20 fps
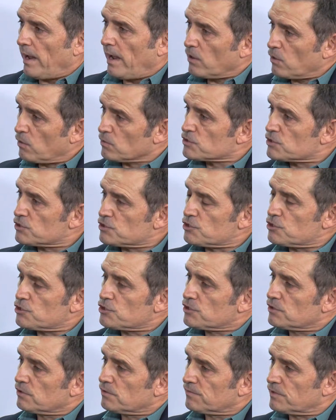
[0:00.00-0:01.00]
our
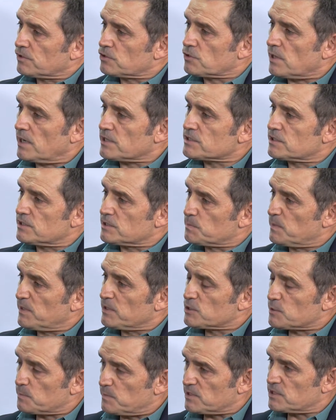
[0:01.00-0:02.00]
constitution of the trust has
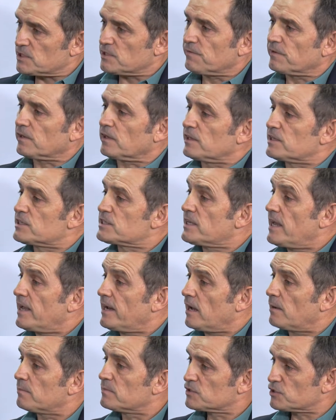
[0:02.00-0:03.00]
been specifically
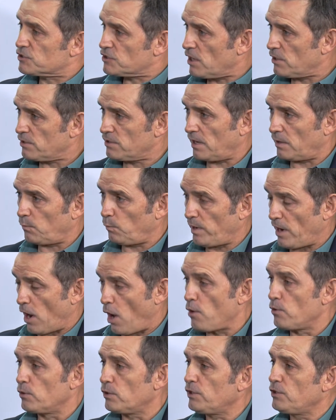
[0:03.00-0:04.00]
set up so that we
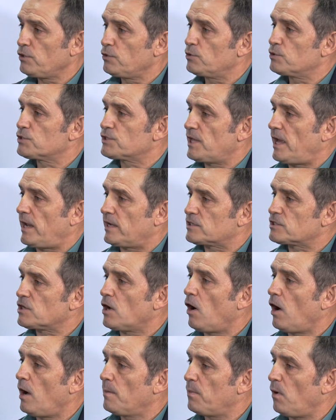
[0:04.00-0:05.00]
only use that
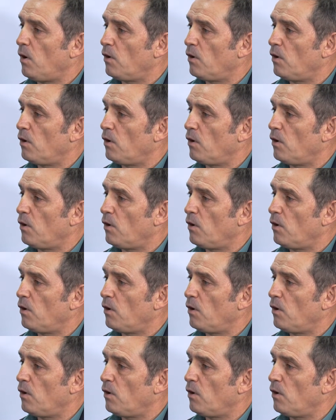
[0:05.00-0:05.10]
type